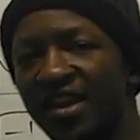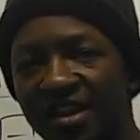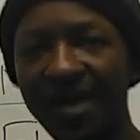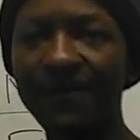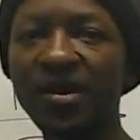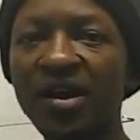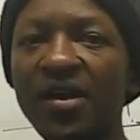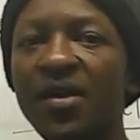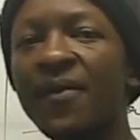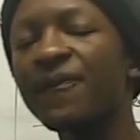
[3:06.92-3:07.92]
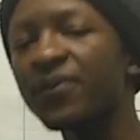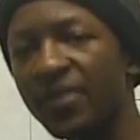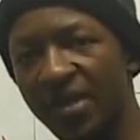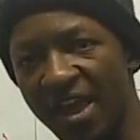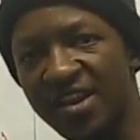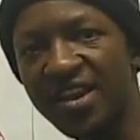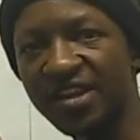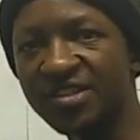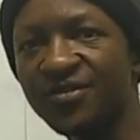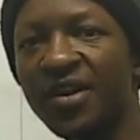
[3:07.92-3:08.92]
number, any
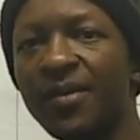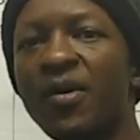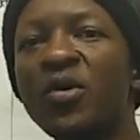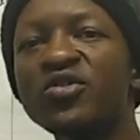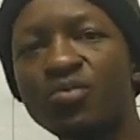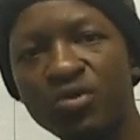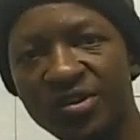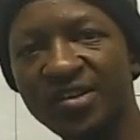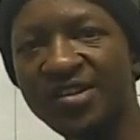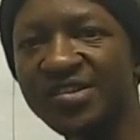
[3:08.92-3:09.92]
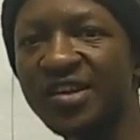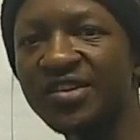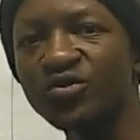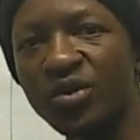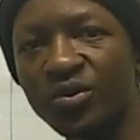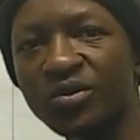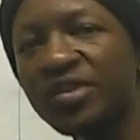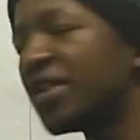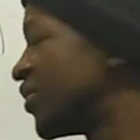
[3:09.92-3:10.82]
negative number, when you put it inside the square root, is